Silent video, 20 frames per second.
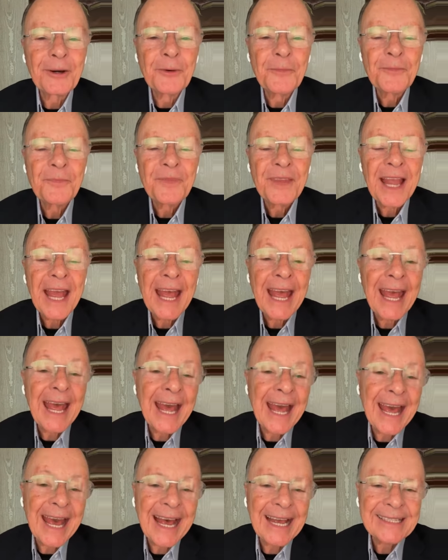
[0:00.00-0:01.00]
then
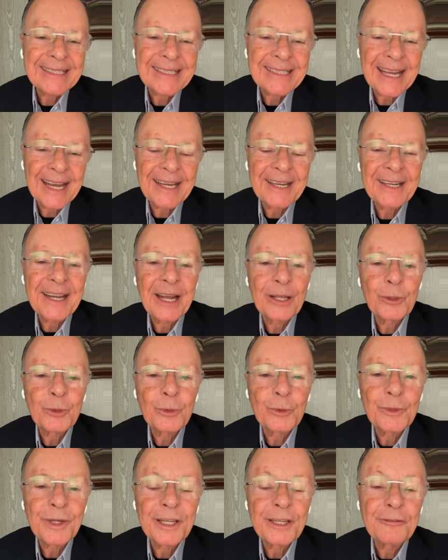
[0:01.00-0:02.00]
this
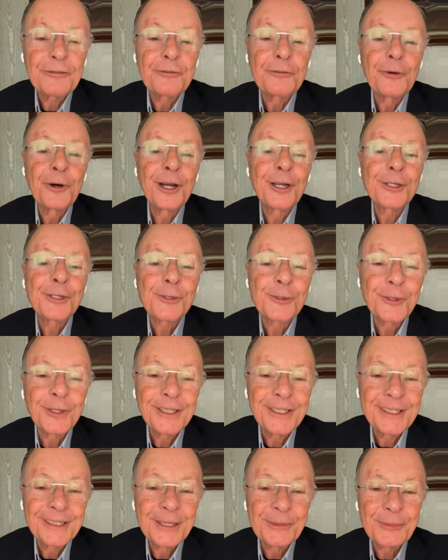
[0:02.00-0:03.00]
person who was
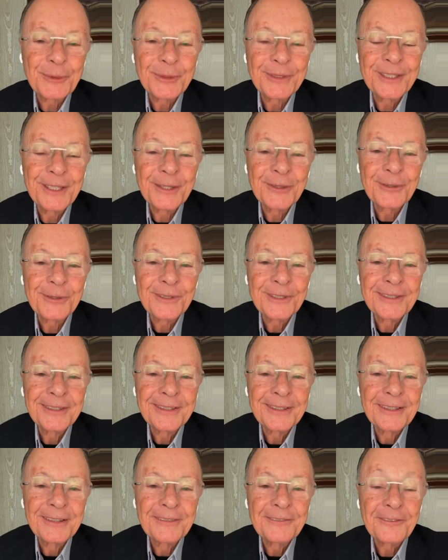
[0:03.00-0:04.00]
chosen by
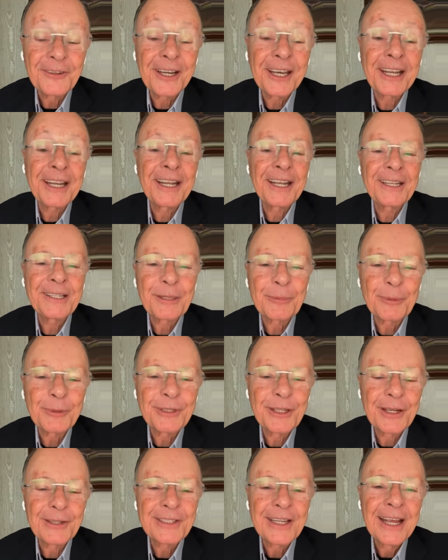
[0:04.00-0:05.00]
God, was
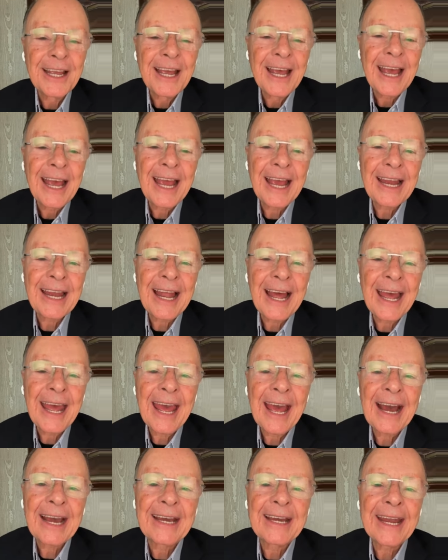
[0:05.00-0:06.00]
elect by
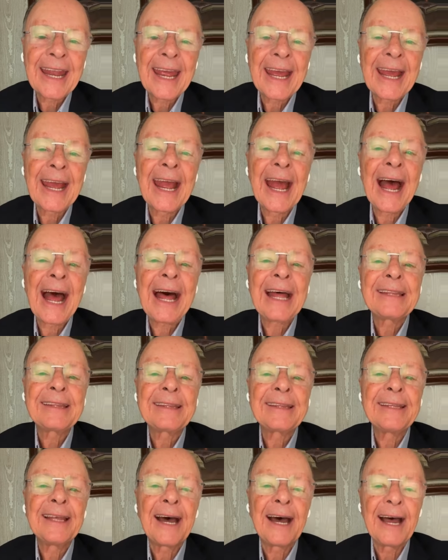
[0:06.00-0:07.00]
God, is
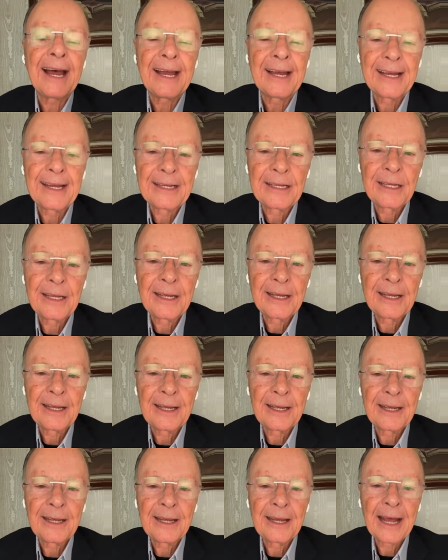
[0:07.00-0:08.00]
then
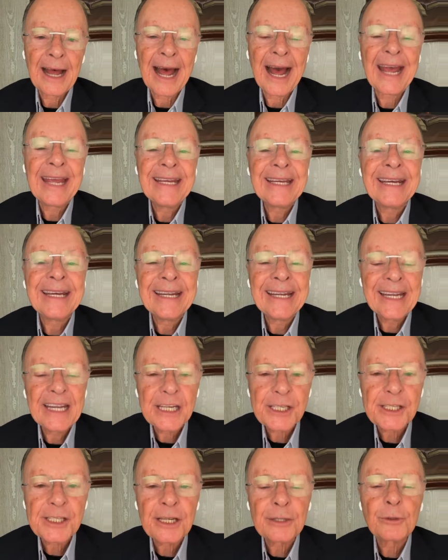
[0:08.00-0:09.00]
inserted
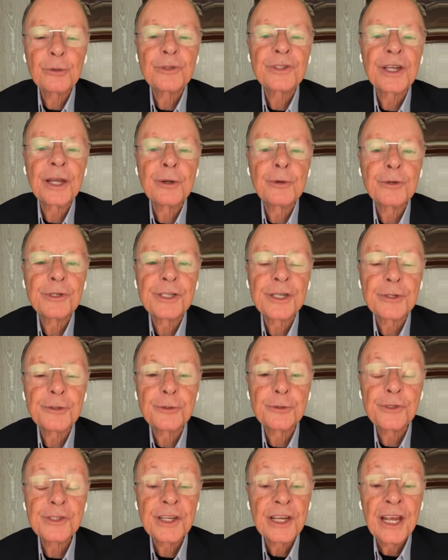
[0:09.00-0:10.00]
in the church
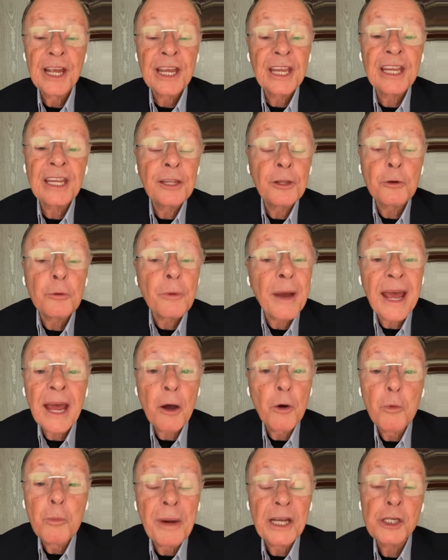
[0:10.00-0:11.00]
of the Lord
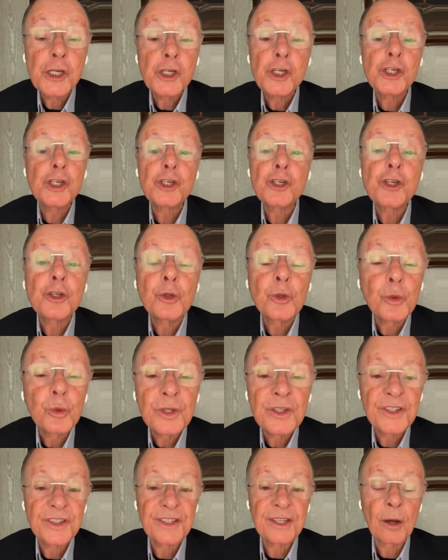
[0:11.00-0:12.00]
Jesus, which is
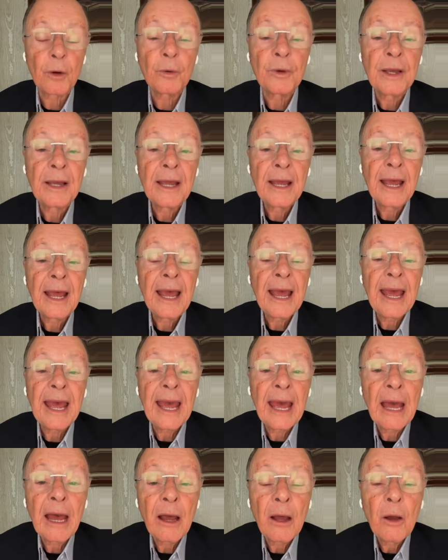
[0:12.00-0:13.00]
not an
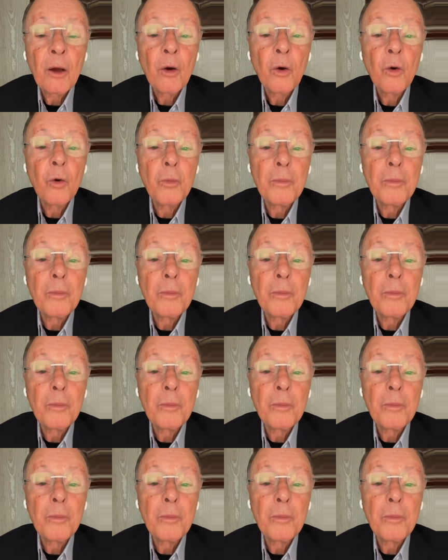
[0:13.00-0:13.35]
institution,